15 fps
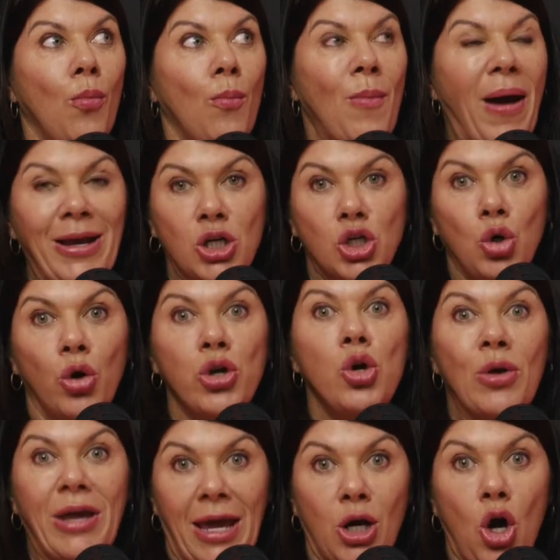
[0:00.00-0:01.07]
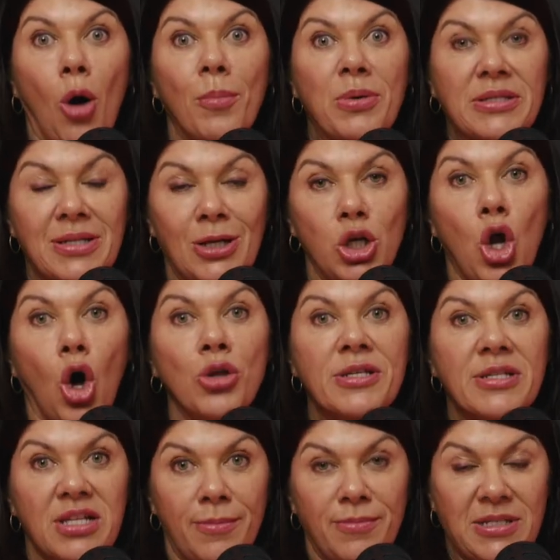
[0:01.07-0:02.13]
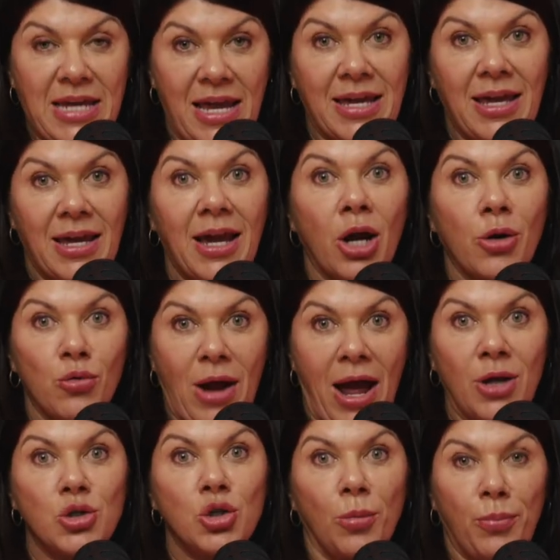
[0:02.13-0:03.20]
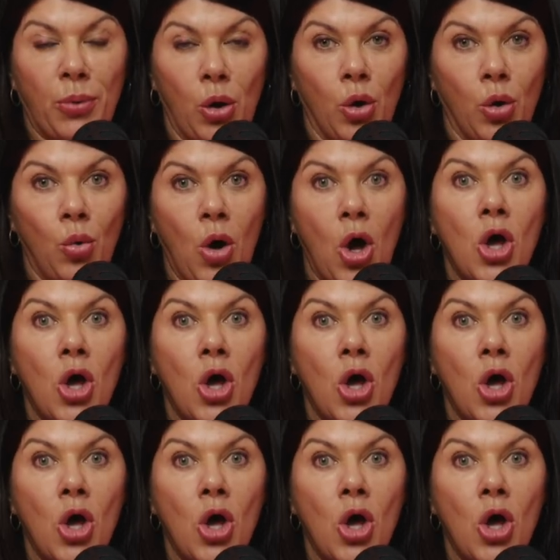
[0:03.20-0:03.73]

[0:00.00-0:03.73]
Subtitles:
make sure you get composite non-slip decking around your pool